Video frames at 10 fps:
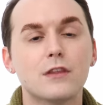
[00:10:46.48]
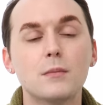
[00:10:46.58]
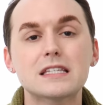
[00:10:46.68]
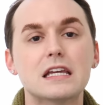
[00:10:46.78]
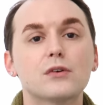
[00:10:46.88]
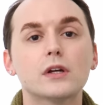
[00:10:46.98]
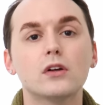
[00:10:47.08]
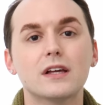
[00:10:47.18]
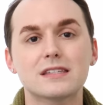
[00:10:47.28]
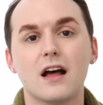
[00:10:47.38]
the
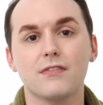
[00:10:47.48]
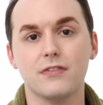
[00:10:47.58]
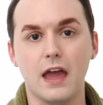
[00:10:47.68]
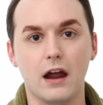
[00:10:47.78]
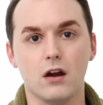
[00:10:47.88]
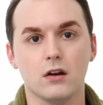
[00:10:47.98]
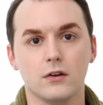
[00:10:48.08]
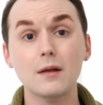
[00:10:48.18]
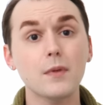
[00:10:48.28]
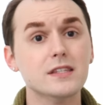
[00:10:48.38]
material is not there.
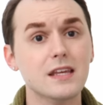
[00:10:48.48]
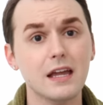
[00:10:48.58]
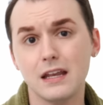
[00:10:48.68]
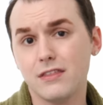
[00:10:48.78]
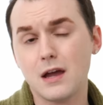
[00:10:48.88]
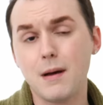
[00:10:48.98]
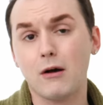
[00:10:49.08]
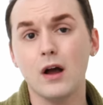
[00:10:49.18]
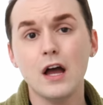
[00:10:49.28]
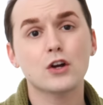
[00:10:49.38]
And I'm not saying anything
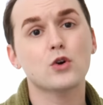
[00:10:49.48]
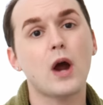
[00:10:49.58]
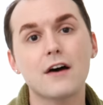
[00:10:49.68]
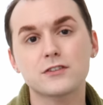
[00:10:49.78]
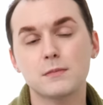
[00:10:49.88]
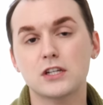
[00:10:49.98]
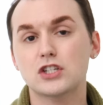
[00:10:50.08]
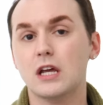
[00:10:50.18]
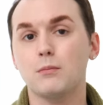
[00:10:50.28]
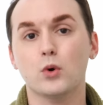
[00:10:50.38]
about
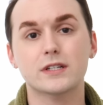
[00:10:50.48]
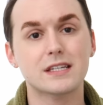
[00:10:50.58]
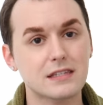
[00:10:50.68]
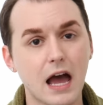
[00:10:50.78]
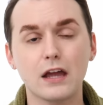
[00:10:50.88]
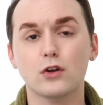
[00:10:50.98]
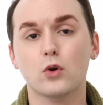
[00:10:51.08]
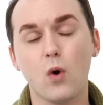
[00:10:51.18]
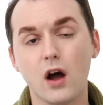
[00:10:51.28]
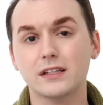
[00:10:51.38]
craftsmanship or design or
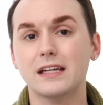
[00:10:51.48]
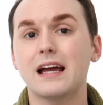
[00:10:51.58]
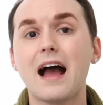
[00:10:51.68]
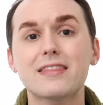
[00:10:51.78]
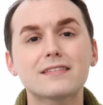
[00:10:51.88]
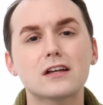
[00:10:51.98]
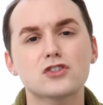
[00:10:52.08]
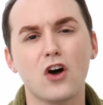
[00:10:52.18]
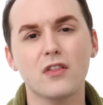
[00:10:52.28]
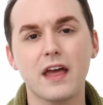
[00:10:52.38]
quality. I think
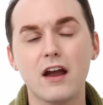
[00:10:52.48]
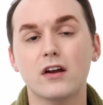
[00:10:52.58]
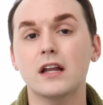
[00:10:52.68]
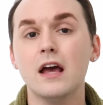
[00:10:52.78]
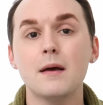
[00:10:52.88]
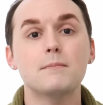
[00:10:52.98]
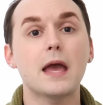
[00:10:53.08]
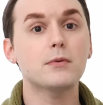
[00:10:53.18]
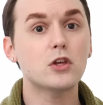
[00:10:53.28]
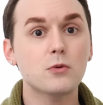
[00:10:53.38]
that's all there and
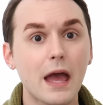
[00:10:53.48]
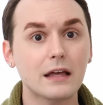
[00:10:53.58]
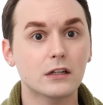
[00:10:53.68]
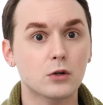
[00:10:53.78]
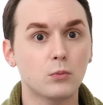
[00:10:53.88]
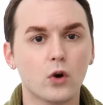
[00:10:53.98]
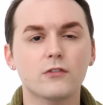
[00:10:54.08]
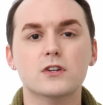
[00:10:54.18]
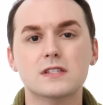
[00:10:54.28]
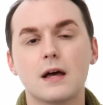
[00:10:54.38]
maybe you pay a little more
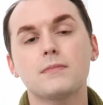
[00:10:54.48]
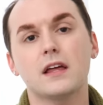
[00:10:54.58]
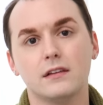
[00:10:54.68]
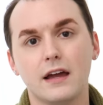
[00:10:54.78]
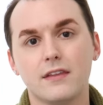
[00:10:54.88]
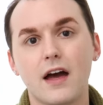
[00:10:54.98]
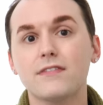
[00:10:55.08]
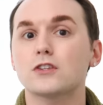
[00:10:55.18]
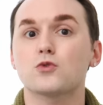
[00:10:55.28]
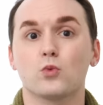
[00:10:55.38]
for something like
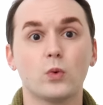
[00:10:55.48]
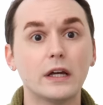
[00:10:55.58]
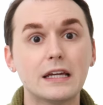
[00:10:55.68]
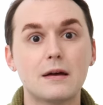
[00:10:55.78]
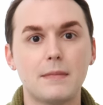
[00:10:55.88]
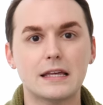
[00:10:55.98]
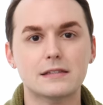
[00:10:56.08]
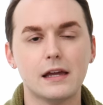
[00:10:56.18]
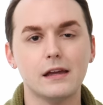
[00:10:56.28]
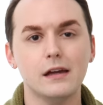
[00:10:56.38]
that that's really
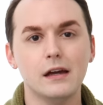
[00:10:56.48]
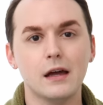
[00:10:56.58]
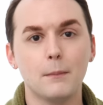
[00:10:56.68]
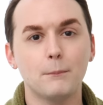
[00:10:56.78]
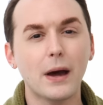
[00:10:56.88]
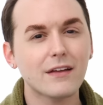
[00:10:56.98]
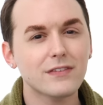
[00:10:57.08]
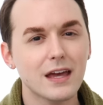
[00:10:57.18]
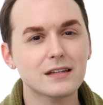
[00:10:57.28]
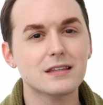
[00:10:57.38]
amazing, but at
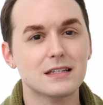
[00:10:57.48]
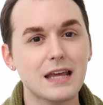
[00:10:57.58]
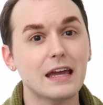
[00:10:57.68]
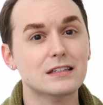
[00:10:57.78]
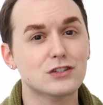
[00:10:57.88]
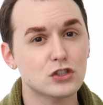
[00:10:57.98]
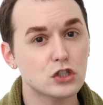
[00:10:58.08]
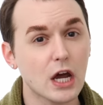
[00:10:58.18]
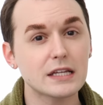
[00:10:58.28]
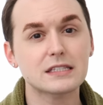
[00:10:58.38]
the end of the day, it's
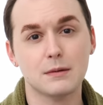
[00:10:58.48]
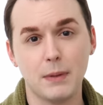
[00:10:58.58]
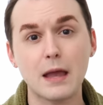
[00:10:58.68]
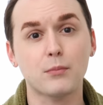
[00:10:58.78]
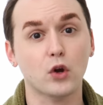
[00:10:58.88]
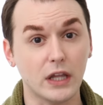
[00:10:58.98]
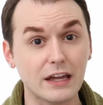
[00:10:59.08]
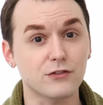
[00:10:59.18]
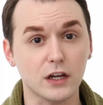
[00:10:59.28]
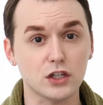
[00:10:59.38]
just a paper
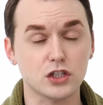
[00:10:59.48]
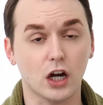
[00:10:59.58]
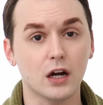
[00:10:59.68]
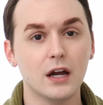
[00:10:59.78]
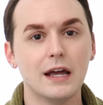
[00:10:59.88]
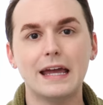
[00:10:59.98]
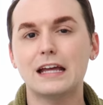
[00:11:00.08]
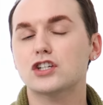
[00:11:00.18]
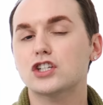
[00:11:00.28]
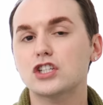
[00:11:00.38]
light fixture.
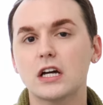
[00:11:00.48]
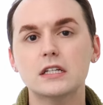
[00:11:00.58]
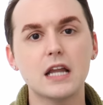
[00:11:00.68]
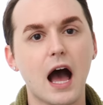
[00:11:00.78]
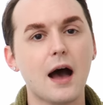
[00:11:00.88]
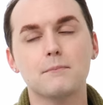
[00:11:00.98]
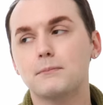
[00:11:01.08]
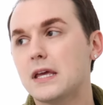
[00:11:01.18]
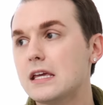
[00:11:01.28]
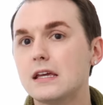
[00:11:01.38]
It should
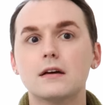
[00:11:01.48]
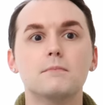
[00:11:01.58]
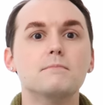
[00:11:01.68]
not be